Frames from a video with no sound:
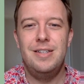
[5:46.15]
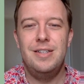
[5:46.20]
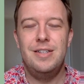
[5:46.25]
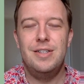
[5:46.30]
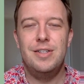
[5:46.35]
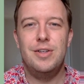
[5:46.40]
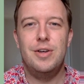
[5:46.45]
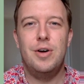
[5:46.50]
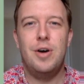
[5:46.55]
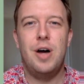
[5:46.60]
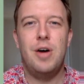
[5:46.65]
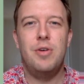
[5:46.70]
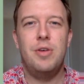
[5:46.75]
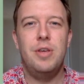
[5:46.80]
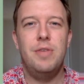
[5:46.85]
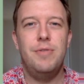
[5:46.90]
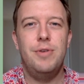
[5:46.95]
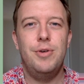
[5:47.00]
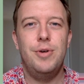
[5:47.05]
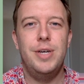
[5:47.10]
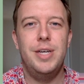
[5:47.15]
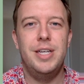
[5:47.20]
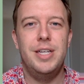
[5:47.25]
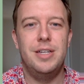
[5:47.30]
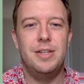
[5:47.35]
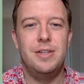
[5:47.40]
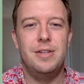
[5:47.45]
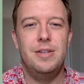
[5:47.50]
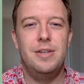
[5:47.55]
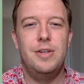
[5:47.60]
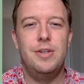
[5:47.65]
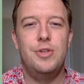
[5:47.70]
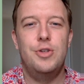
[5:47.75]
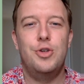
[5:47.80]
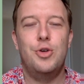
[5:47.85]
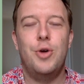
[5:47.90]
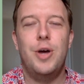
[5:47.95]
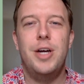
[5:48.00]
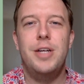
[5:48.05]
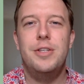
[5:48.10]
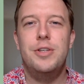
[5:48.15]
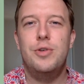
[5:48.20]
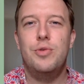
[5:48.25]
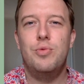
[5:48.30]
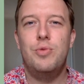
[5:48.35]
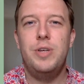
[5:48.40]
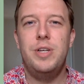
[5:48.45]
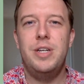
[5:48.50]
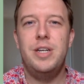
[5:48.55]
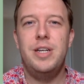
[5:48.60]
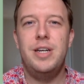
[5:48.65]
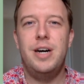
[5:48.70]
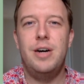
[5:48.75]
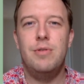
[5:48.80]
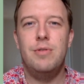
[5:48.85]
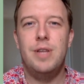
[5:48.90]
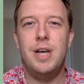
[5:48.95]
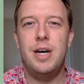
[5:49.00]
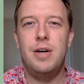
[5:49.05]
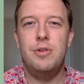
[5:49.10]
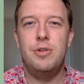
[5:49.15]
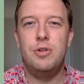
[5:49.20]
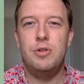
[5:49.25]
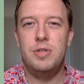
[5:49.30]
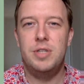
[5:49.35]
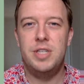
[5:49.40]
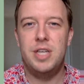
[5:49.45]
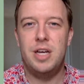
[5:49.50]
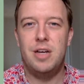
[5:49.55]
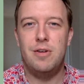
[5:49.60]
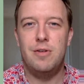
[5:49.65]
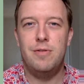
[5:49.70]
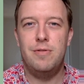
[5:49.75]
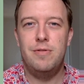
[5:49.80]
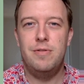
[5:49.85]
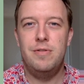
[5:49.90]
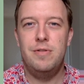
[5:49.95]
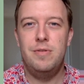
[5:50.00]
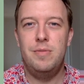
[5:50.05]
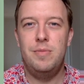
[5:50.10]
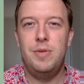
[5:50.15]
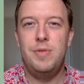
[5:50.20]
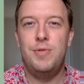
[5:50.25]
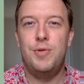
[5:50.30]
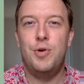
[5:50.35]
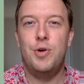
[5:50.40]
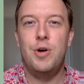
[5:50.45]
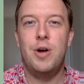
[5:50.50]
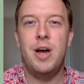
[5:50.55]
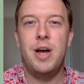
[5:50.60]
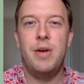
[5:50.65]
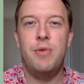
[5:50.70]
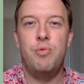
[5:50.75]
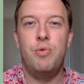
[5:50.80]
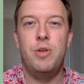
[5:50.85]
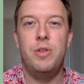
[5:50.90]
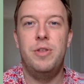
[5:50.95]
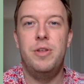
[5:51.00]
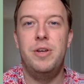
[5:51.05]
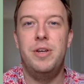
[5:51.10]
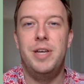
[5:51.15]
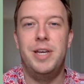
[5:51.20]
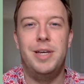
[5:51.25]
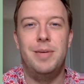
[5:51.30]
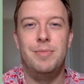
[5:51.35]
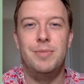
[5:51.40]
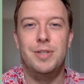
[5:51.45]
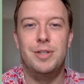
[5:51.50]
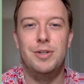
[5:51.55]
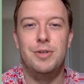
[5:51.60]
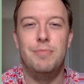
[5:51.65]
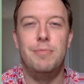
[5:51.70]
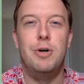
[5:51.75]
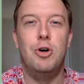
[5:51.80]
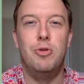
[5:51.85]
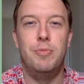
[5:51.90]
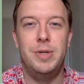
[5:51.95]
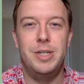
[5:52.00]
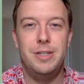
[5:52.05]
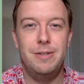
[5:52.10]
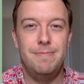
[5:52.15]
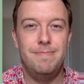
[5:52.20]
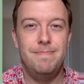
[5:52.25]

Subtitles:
So I'll give you a hint. Try to read it out loud yourself before I read the names in a moment.